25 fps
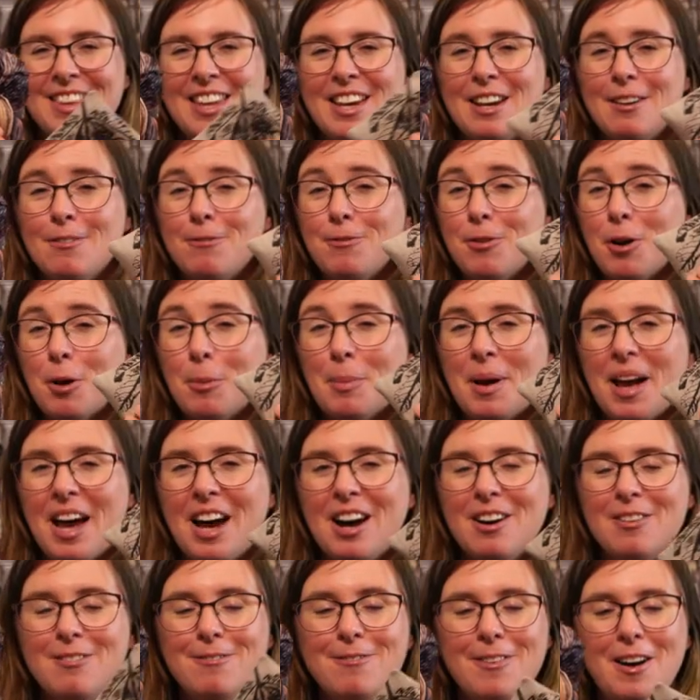there from
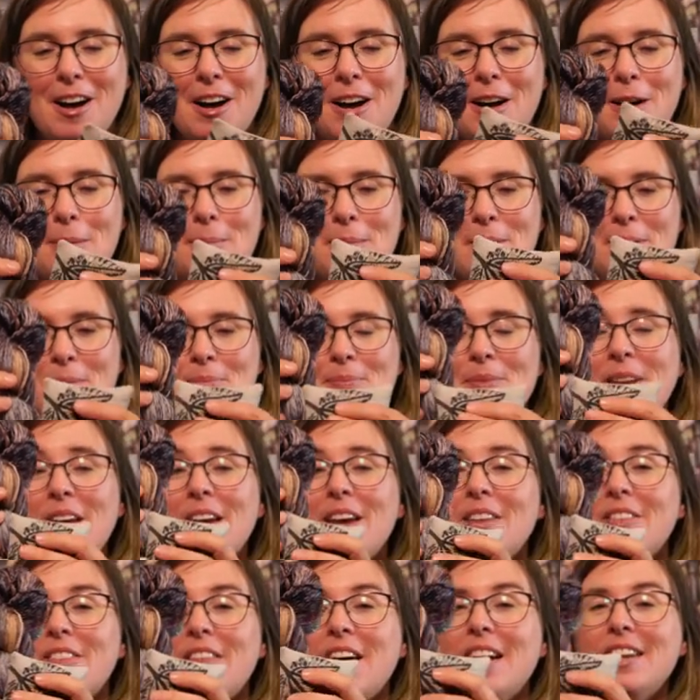our farm.
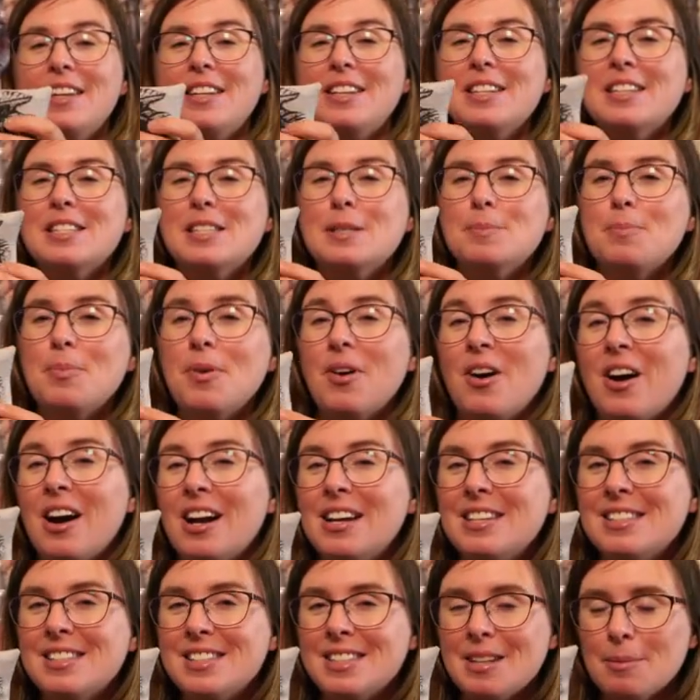That is
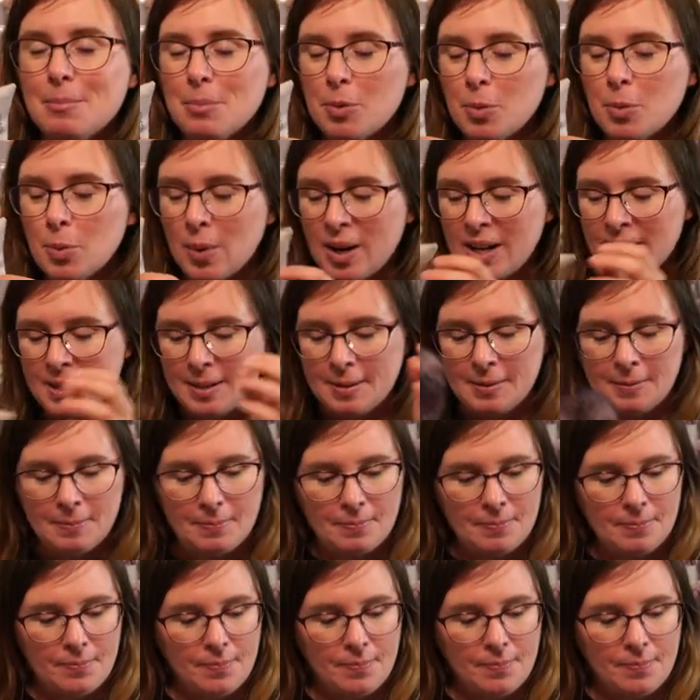prize number one.